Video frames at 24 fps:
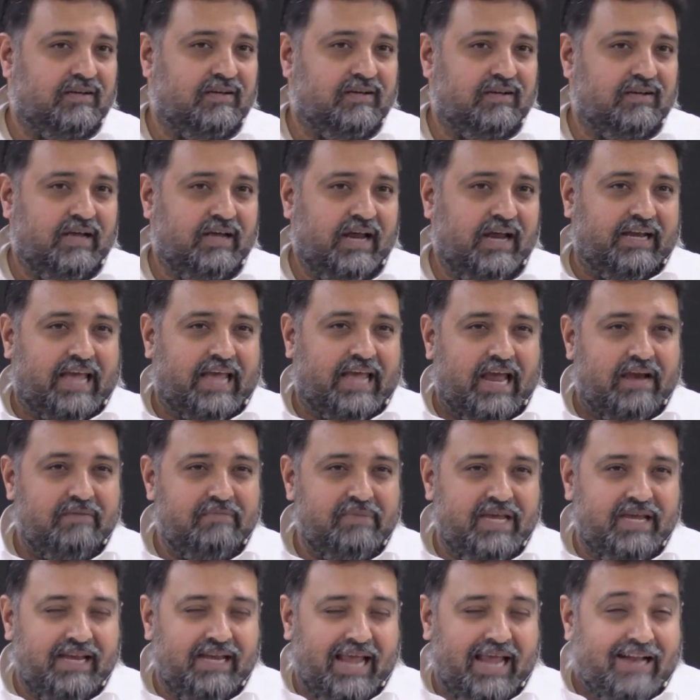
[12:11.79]
It can
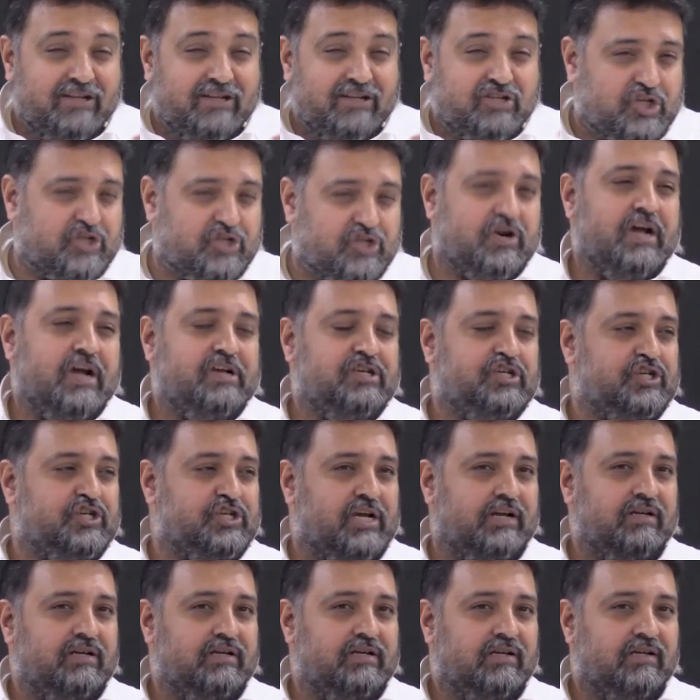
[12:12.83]
mean
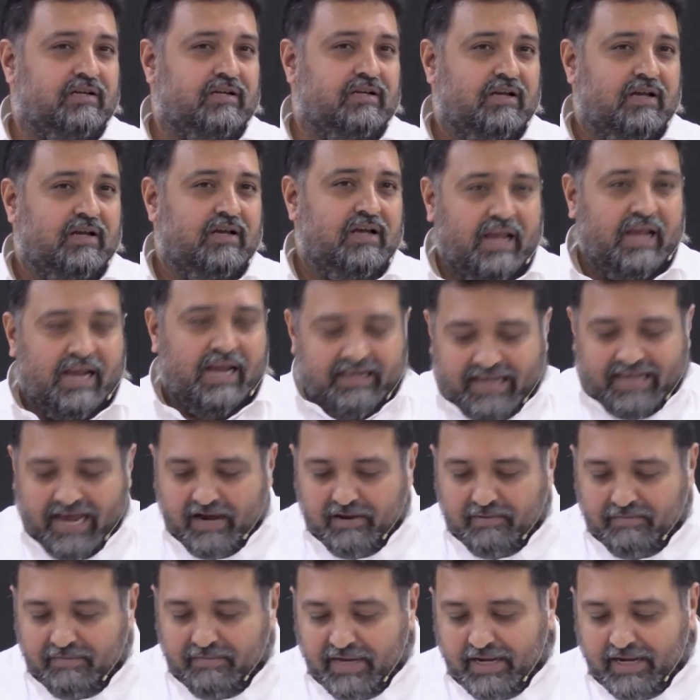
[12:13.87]
instruction. It can
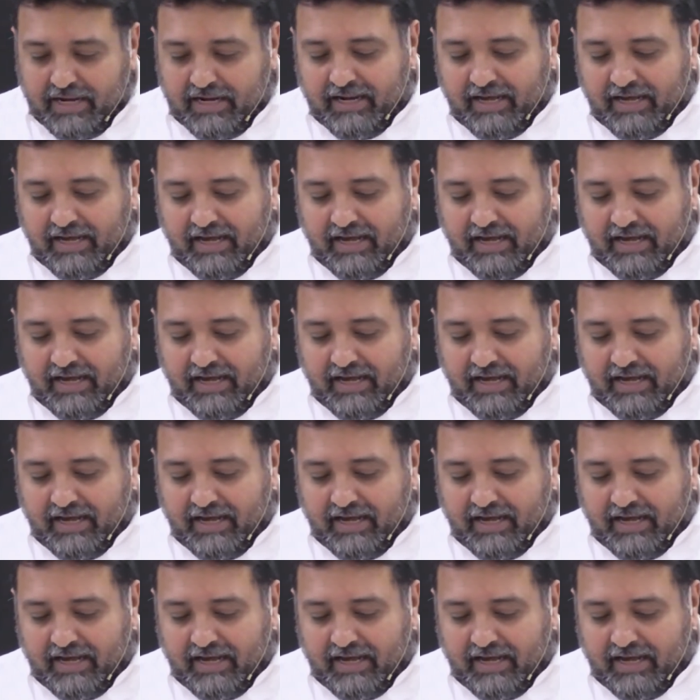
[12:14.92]
mean